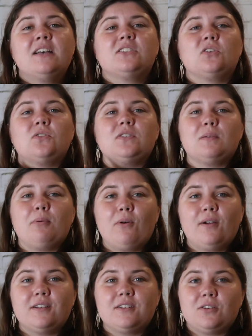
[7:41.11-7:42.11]
So it's
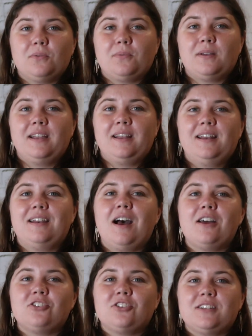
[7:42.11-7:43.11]
important to read
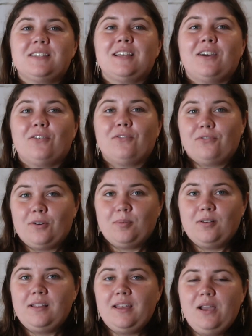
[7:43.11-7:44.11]
not just their
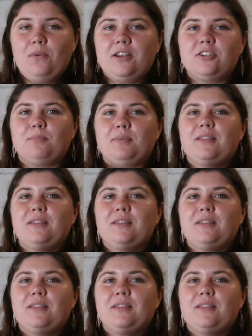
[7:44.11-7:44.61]
verbal language,